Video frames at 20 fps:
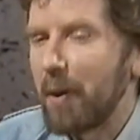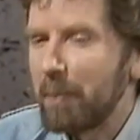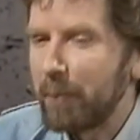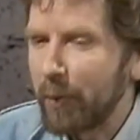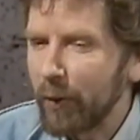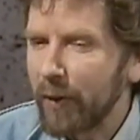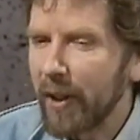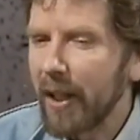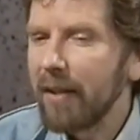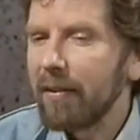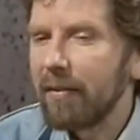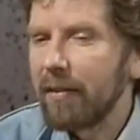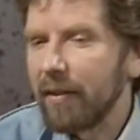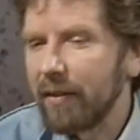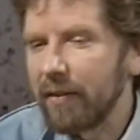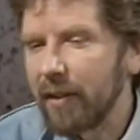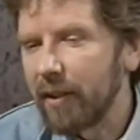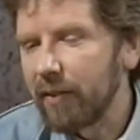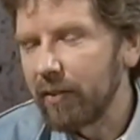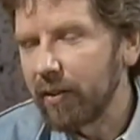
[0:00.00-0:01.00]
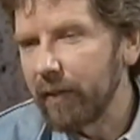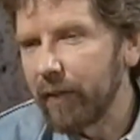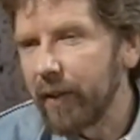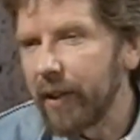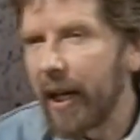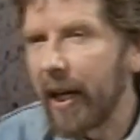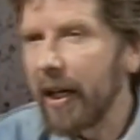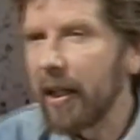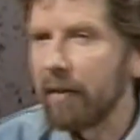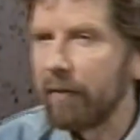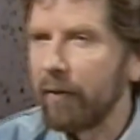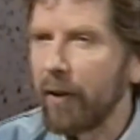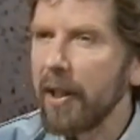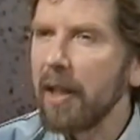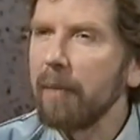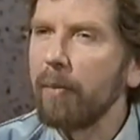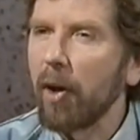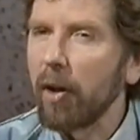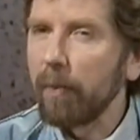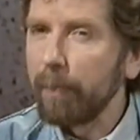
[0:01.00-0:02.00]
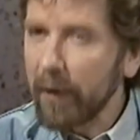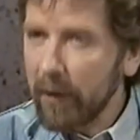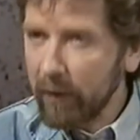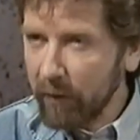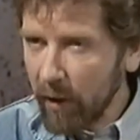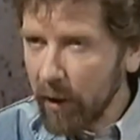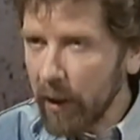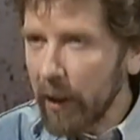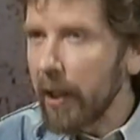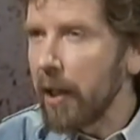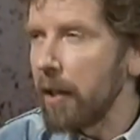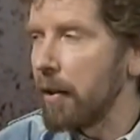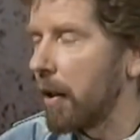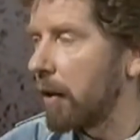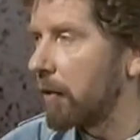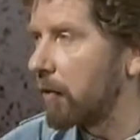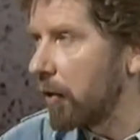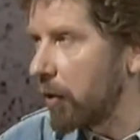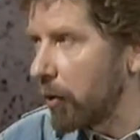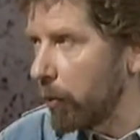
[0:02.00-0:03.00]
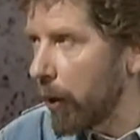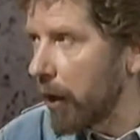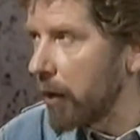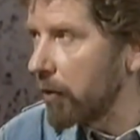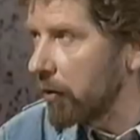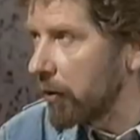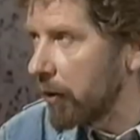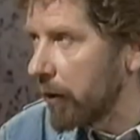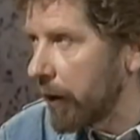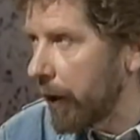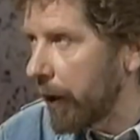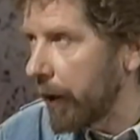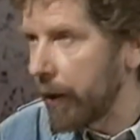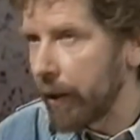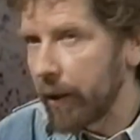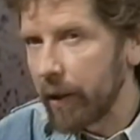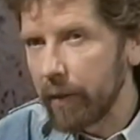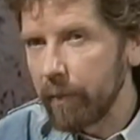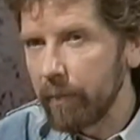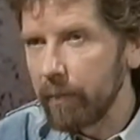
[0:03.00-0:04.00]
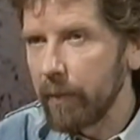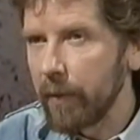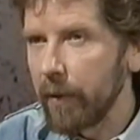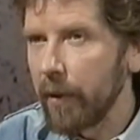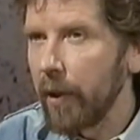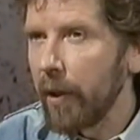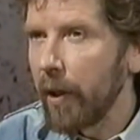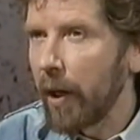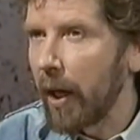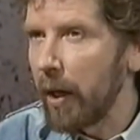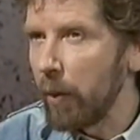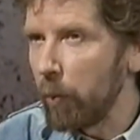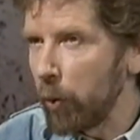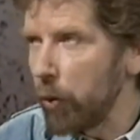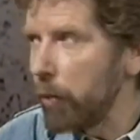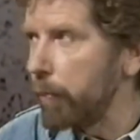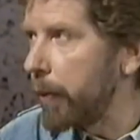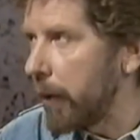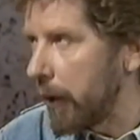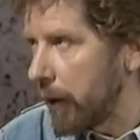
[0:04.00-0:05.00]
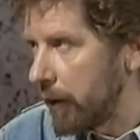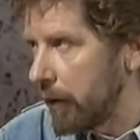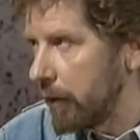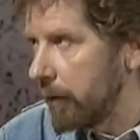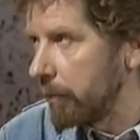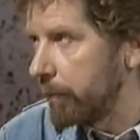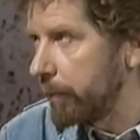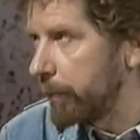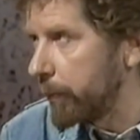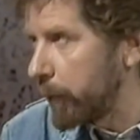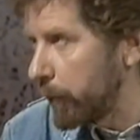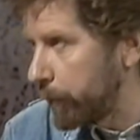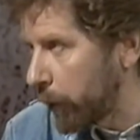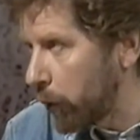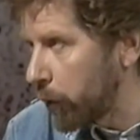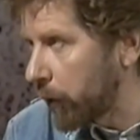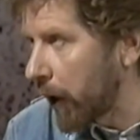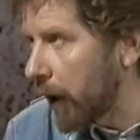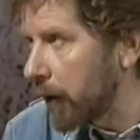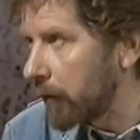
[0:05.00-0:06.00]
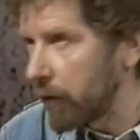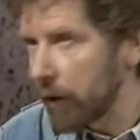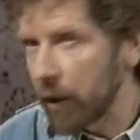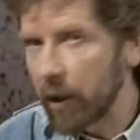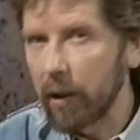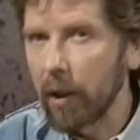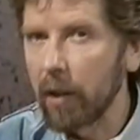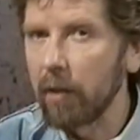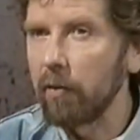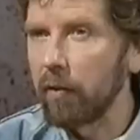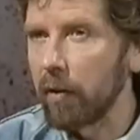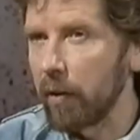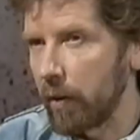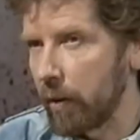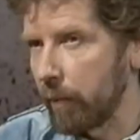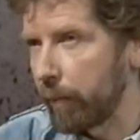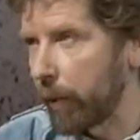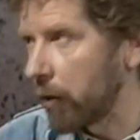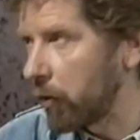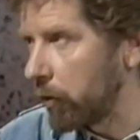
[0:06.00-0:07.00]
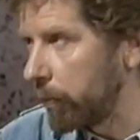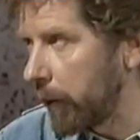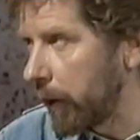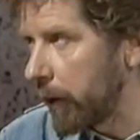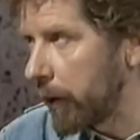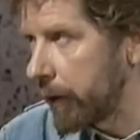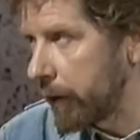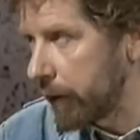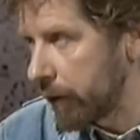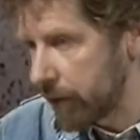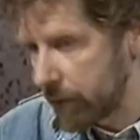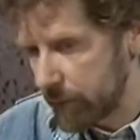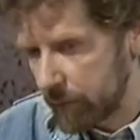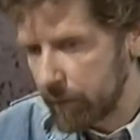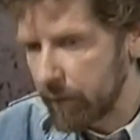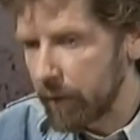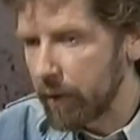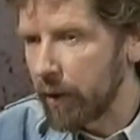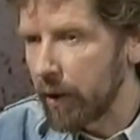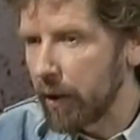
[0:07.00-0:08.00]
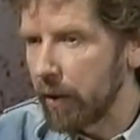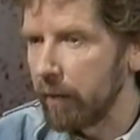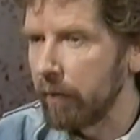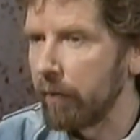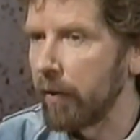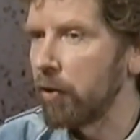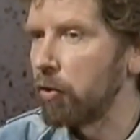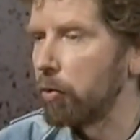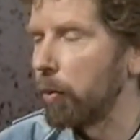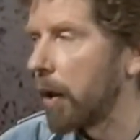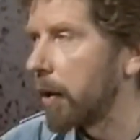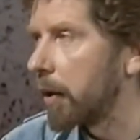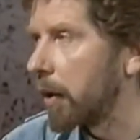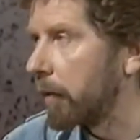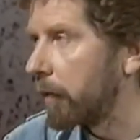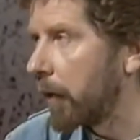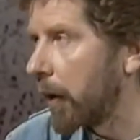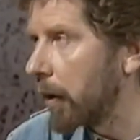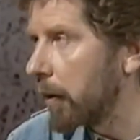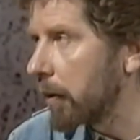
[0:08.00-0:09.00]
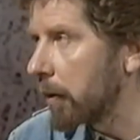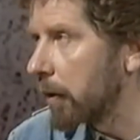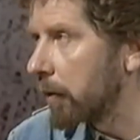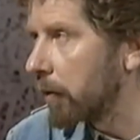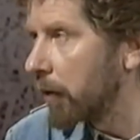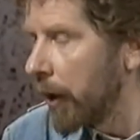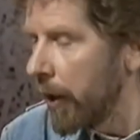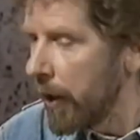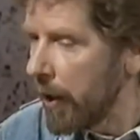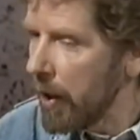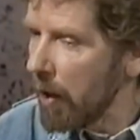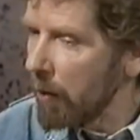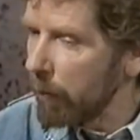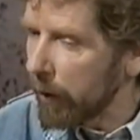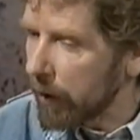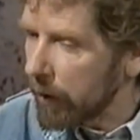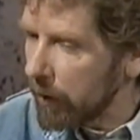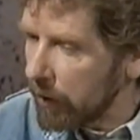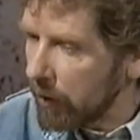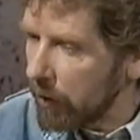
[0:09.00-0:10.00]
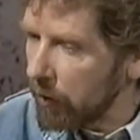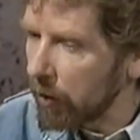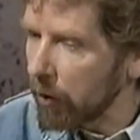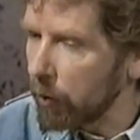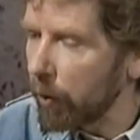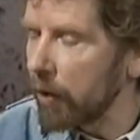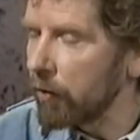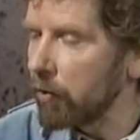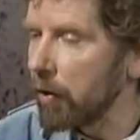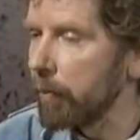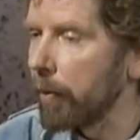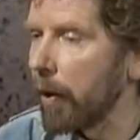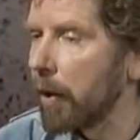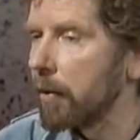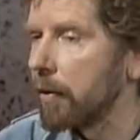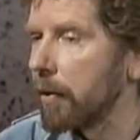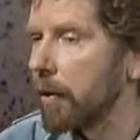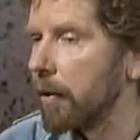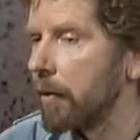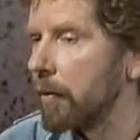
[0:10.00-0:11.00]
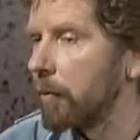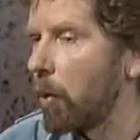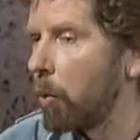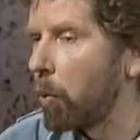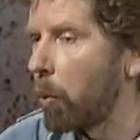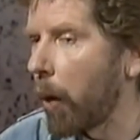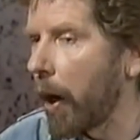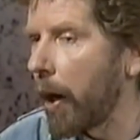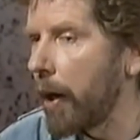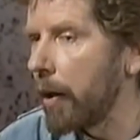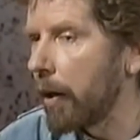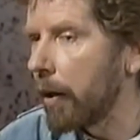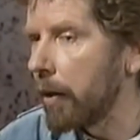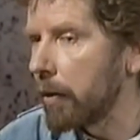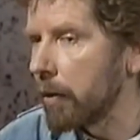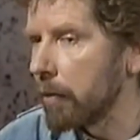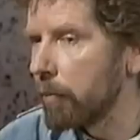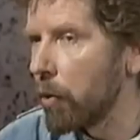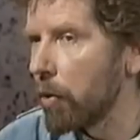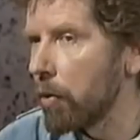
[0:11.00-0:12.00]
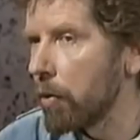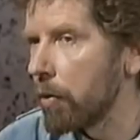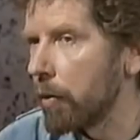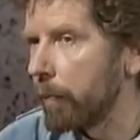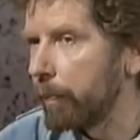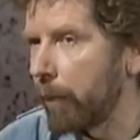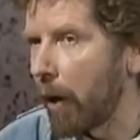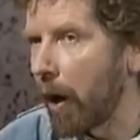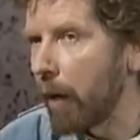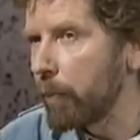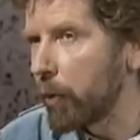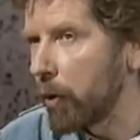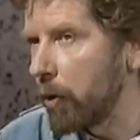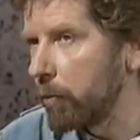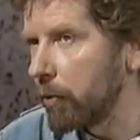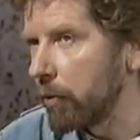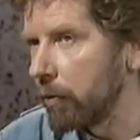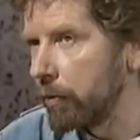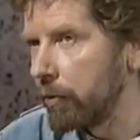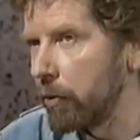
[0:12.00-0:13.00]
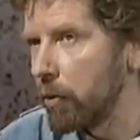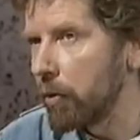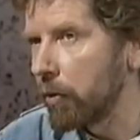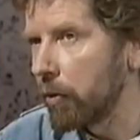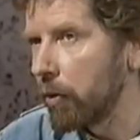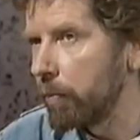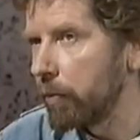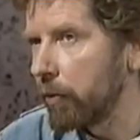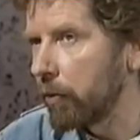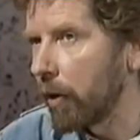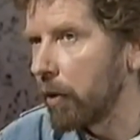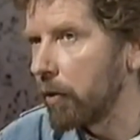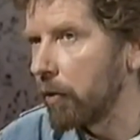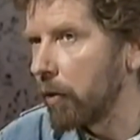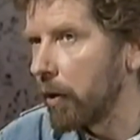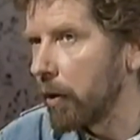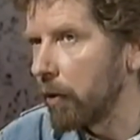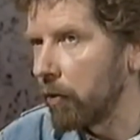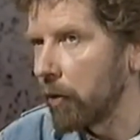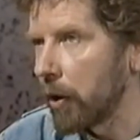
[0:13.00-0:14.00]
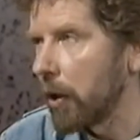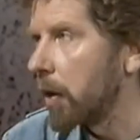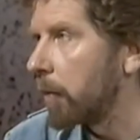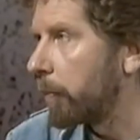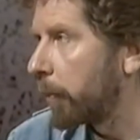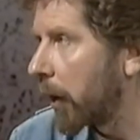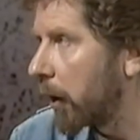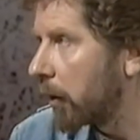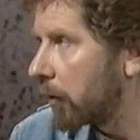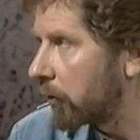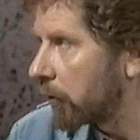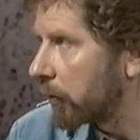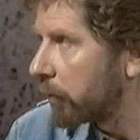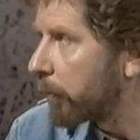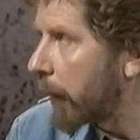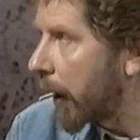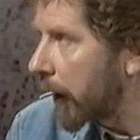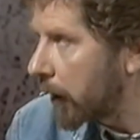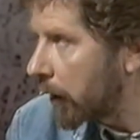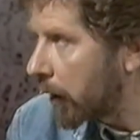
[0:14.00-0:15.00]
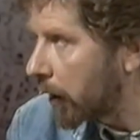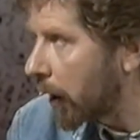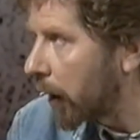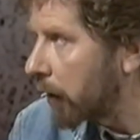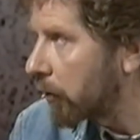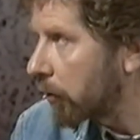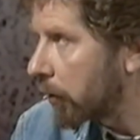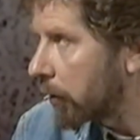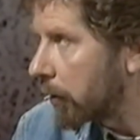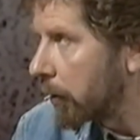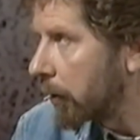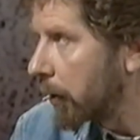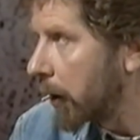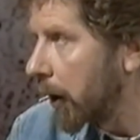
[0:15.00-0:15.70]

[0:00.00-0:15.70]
Protest has got a sort of a negative ring about it. But certainly in that situation, I would be. Protesting against the possibility and the eventuality of health cuts. But your question about why aren't there more pop groups and folk groups out singing the praises of Maggie Thatcher,